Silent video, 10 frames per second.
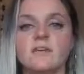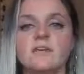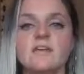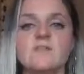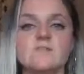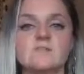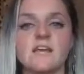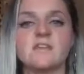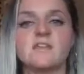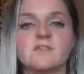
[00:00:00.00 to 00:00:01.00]
even just
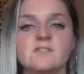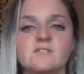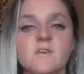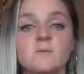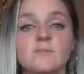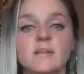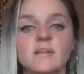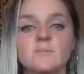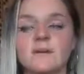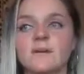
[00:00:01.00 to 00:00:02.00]
any old stone laying
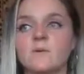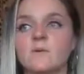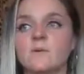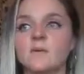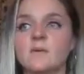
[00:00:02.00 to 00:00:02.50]
about.